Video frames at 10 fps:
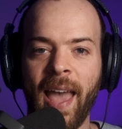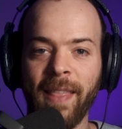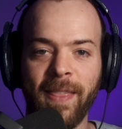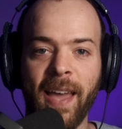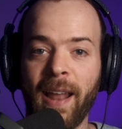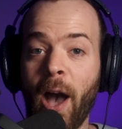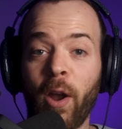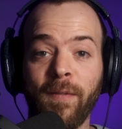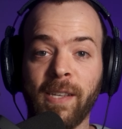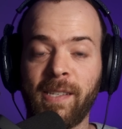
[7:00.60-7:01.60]
and then
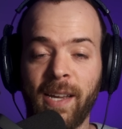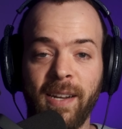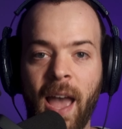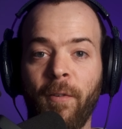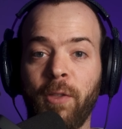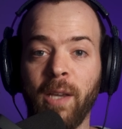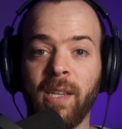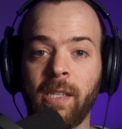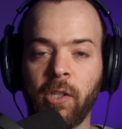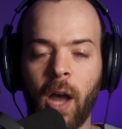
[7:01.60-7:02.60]
out of a sudden everything
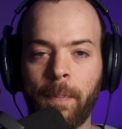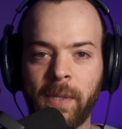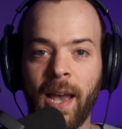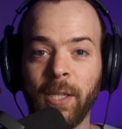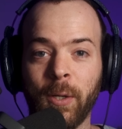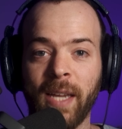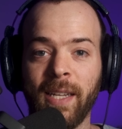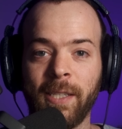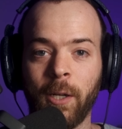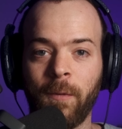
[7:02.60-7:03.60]
just stops, as you can
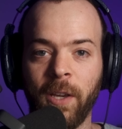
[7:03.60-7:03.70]
listen over